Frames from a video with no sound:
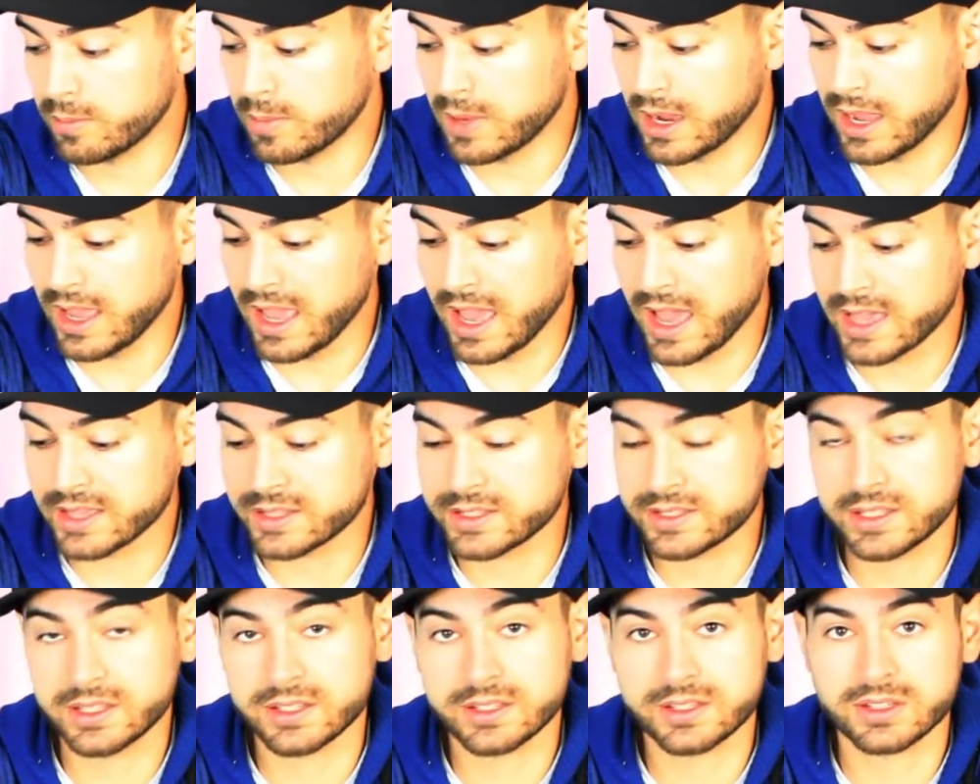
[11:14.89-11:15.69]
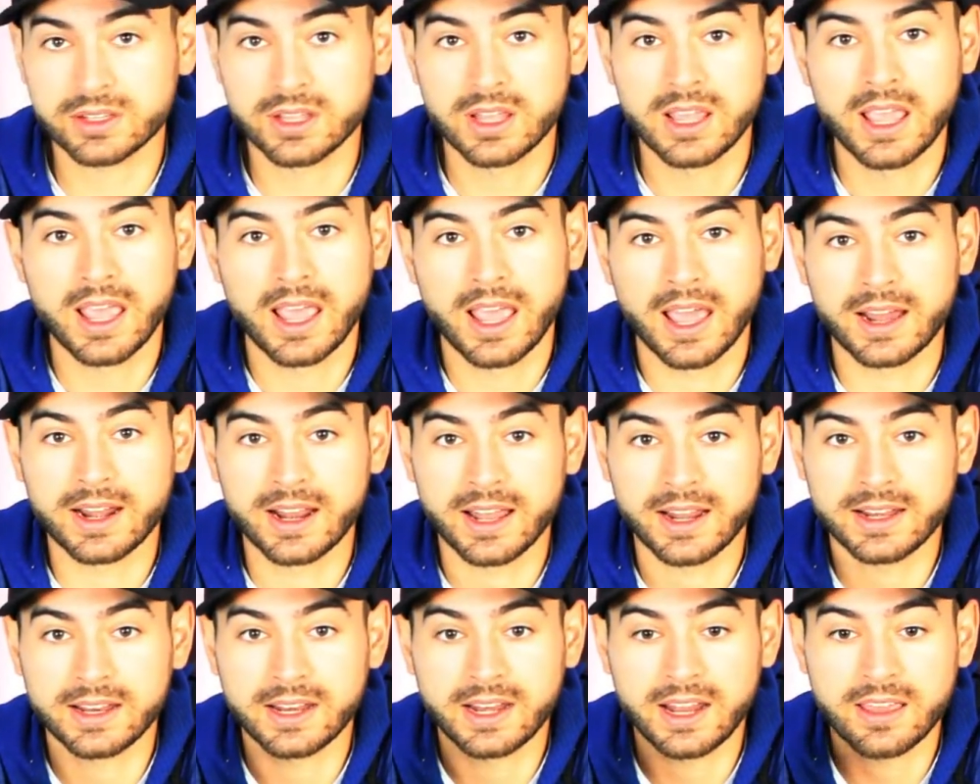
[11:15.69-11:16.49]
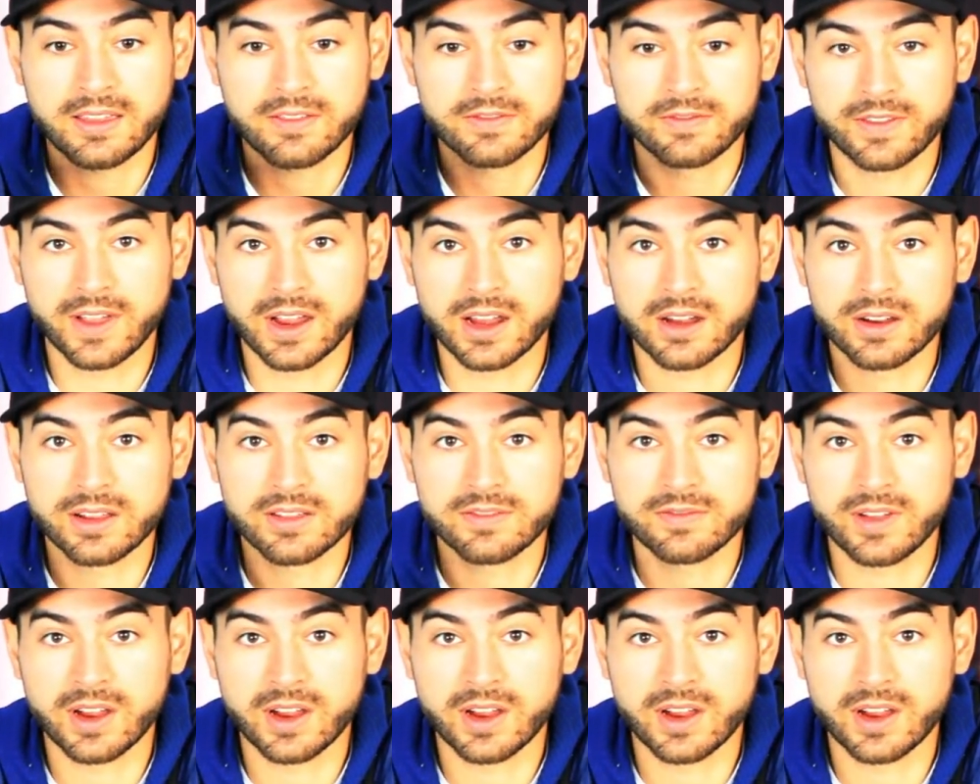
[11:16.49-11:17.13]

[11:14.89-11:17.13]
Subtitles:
my axes and I did a very,